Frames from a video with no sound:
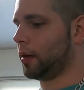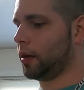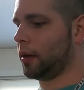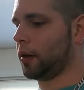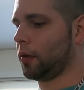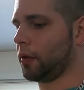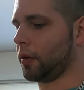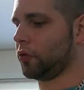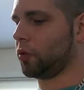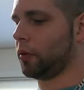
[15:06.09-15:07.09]
You know, the
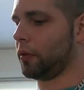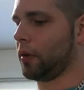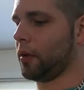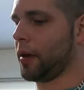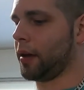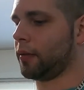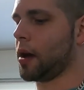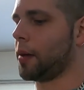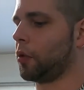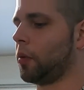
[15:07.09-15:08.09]
controls are like
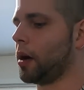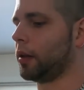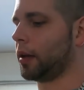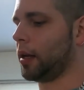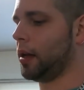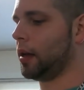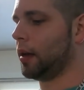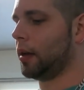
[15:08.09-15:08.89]
top quality.